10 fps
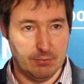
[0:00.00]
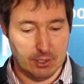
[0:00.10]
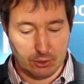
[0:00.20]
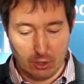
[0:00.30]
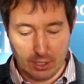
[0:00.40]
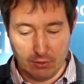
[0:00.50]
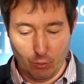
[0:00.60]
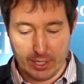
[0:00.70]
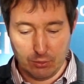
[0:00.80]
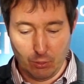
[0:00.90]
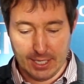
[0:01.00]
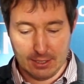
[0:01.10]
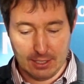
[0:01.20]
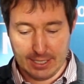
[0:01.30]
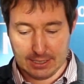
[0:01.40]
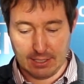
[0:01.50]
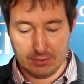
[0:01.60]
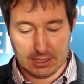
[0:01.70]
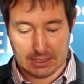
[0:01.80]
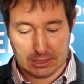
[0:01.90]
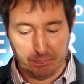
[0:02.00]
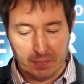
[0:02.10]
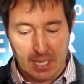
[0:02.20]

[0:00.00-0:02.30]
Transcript: even this all kind of went away in the late 70s.